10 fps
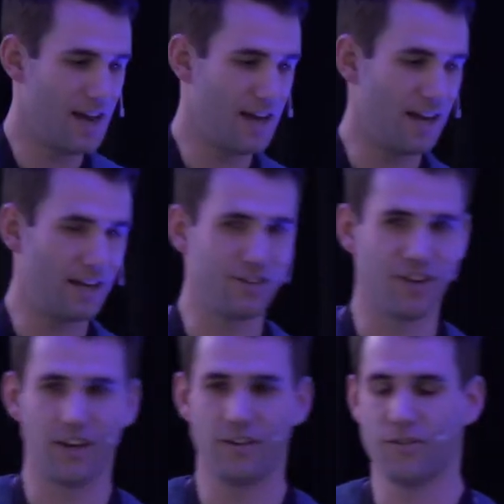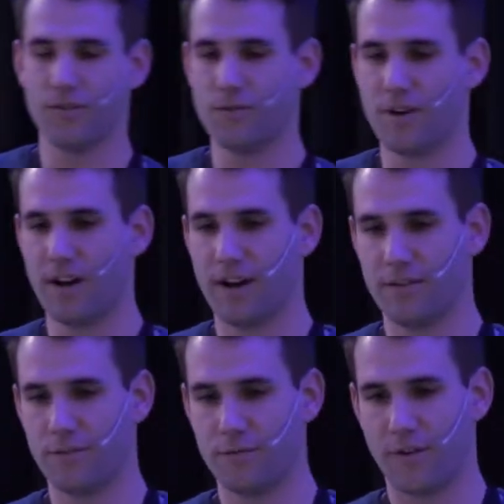And I decided to,
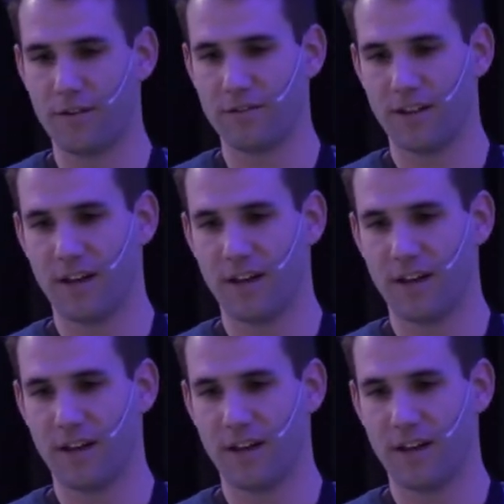uh, to found